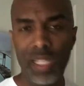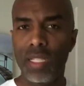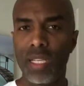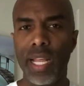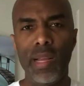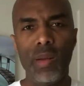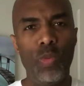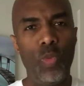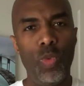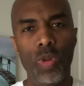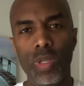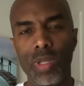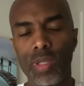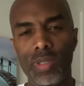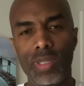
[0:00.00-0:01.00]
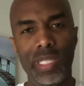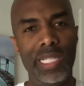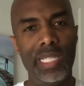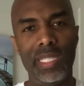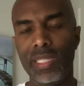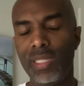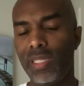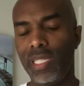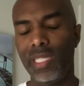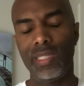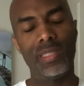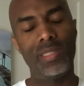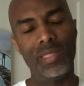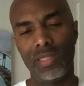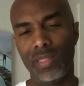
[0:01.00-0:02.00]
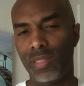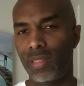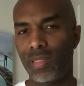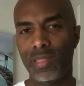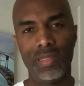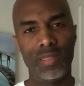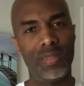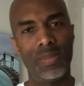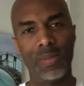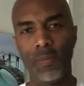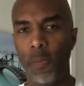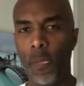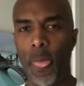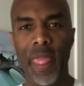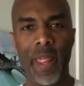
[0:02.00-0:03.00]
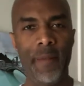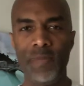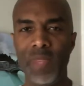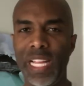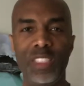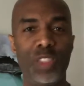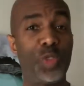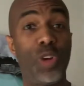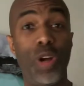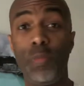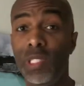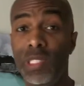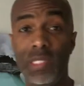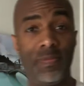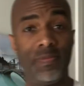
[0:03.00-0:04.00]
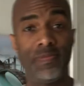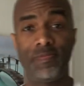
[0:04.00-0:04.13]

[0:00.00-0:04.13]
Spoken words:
Like, it's troubling.